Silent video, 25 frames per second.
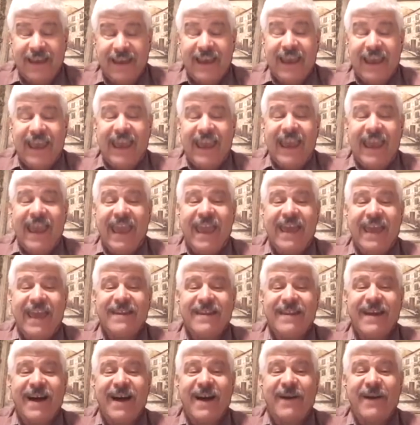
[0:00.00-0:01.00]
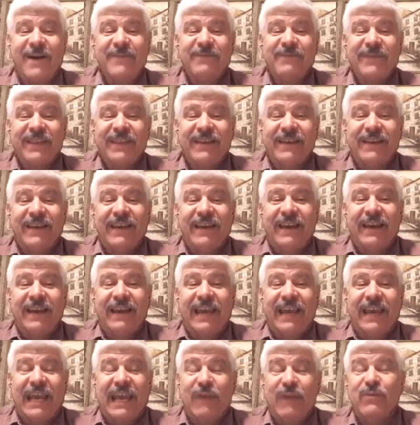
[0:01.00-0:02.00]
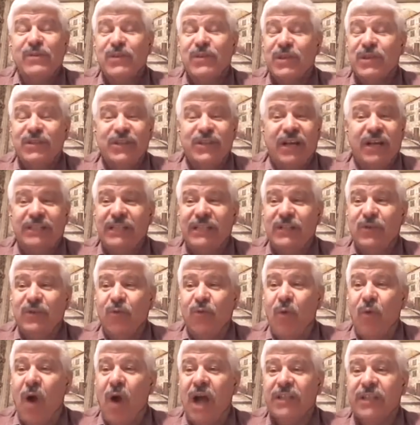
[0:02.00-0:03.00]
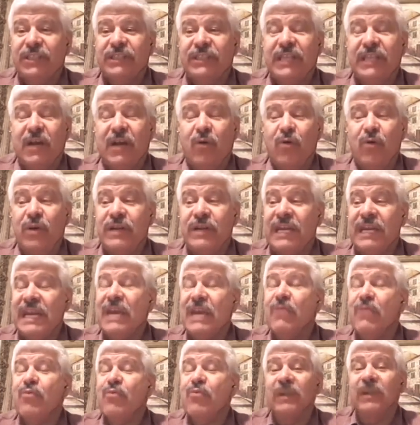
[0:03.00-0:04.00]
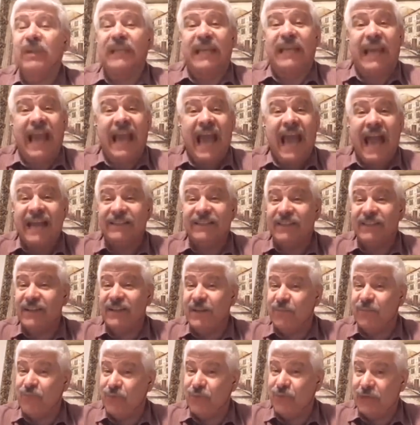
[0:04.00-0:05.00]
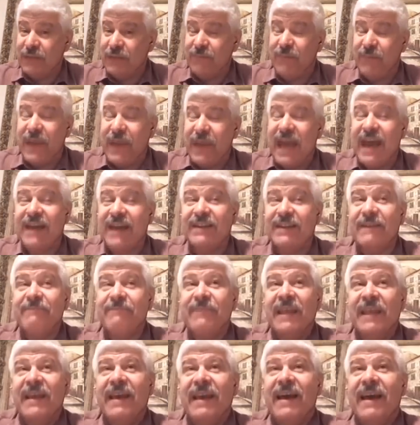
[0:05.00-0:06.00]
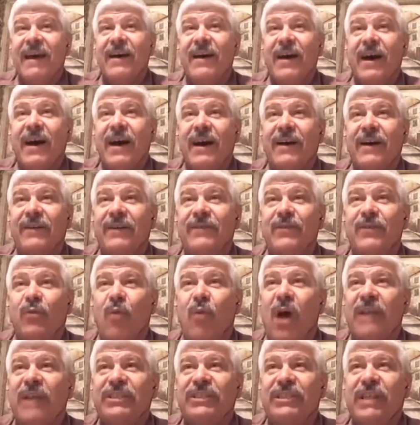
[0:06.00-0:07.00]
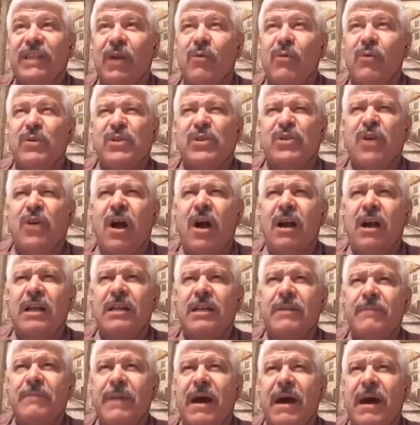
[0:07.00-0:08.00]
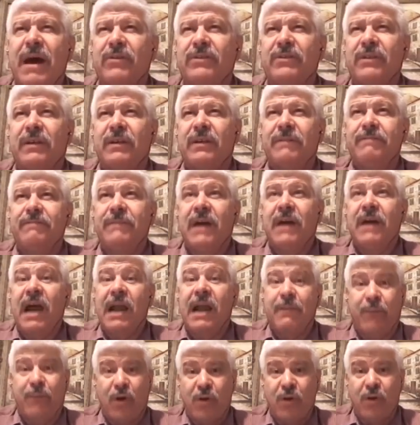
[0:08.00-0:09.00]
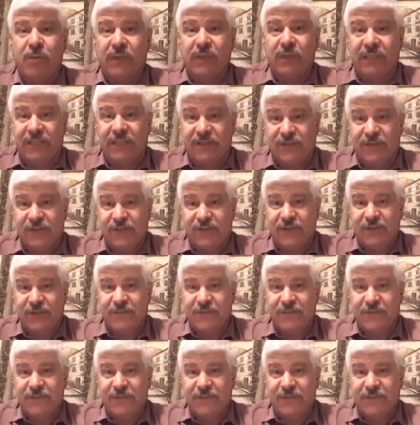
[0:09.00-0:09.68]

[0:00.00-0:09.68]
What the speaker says: And he was conducting the Watchtower, and he really hacked it up really bad. The Watchtower was talking about hyperboles.